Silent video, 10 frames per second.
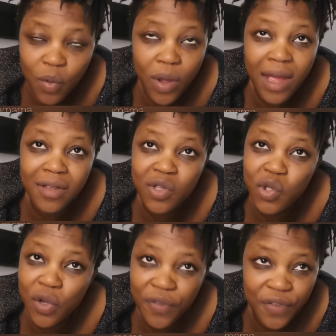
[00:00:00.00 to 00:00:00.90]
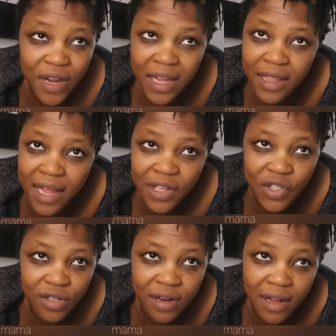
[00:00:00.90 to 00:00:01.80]
We are suffering in
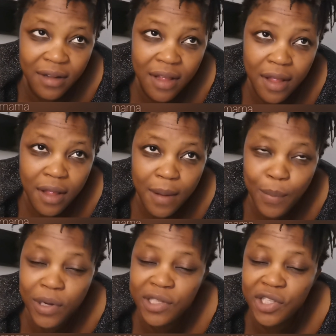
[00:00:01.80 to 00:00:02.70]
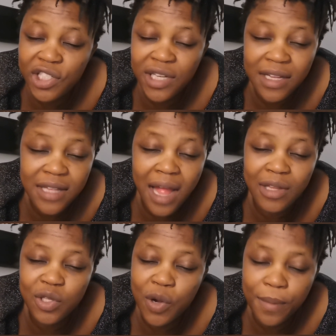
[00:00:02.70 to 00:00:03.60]
Nigeria. Politicians
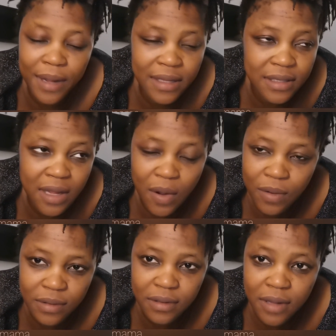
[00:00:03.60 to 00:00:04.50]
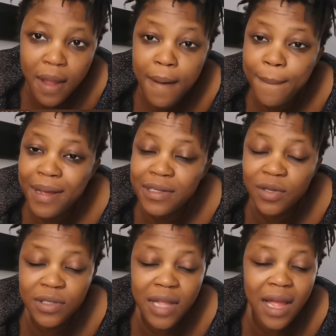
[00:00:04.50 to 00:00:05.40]
are tormenting us.
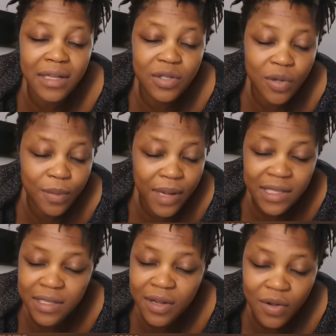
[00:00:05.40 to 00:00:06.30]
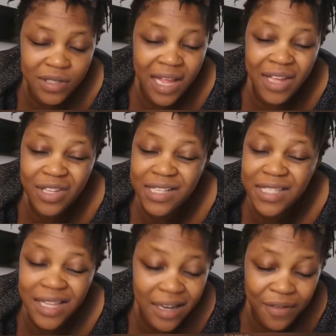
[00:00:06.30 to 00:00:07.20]
Pastors are tormenting us. They are
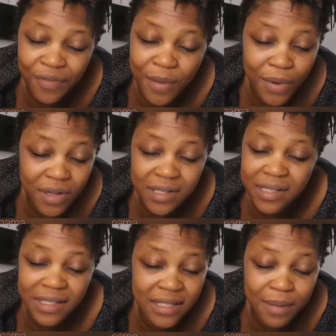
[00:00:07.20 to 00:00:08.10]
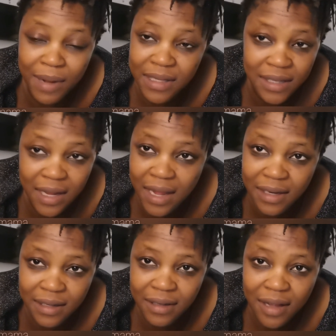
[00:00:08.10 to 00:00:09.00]
stealing from us
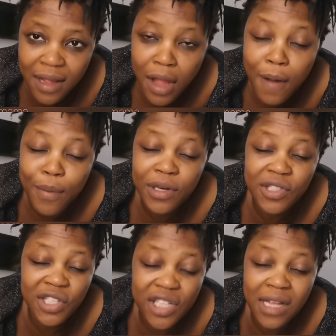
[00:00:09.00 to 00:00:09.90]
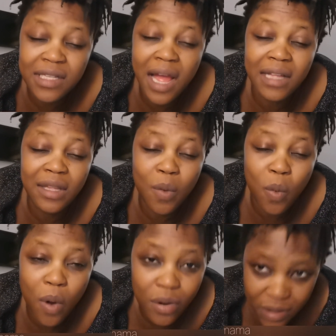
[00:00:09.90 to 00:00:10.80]
systematically. Politicians are the
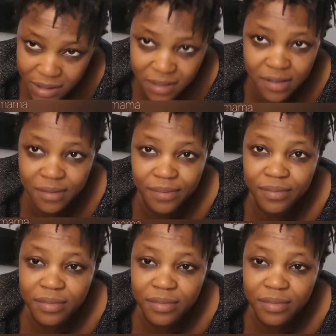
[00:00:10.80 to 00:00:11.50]
worst.